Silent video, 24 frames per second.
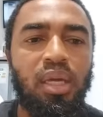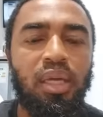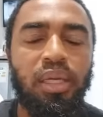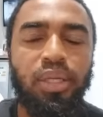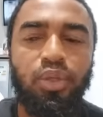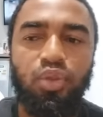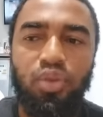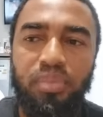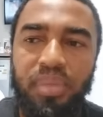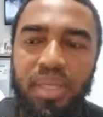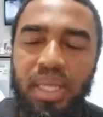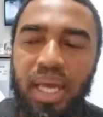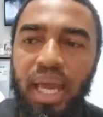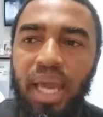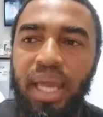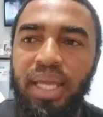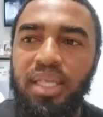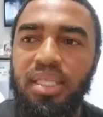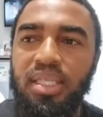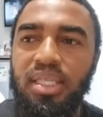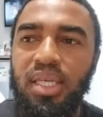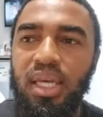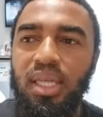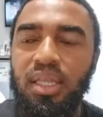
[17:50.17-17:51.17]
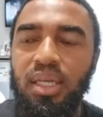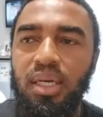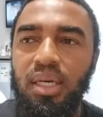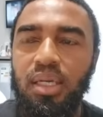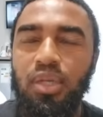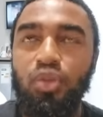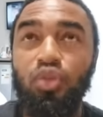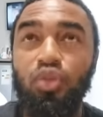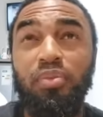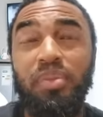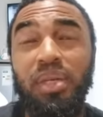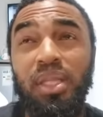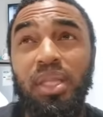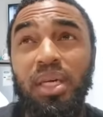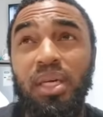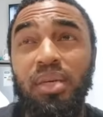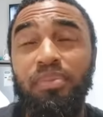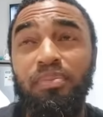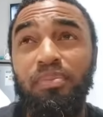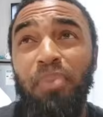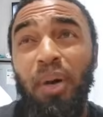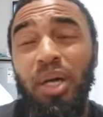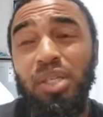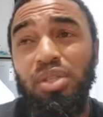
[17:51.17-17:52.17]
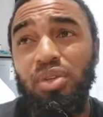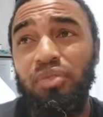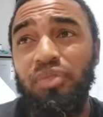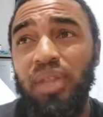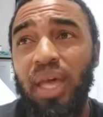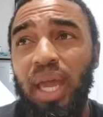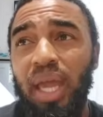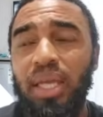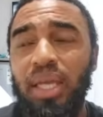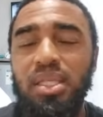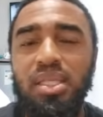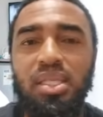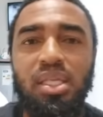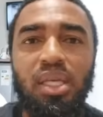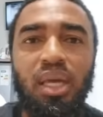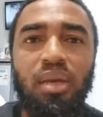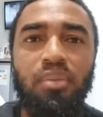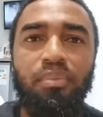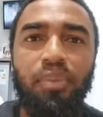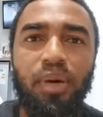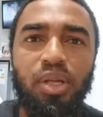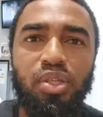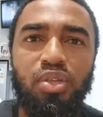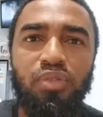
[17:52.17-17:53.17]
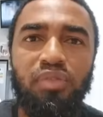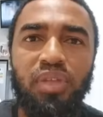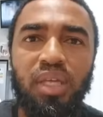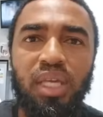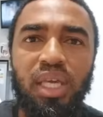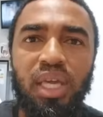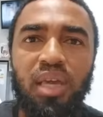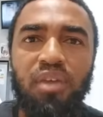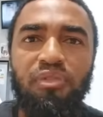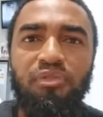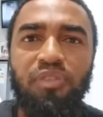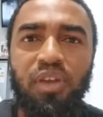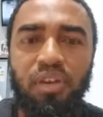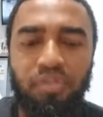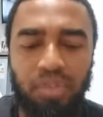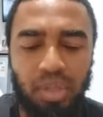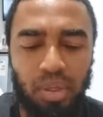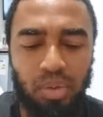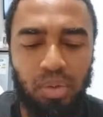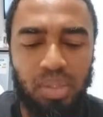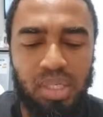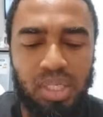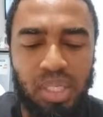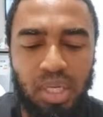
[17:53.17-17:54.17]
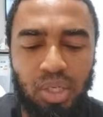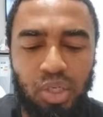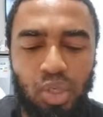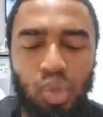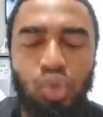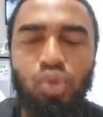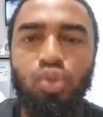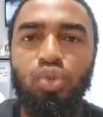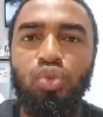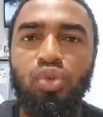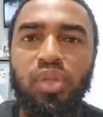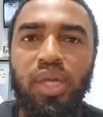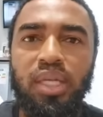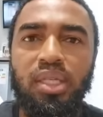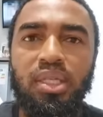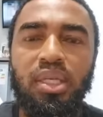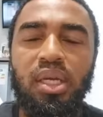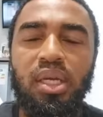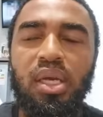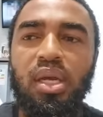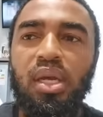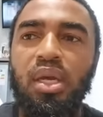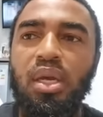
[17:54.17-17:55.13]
it would be the anc and the it would be the parts of the anc and parts of the eff that was saying don't do that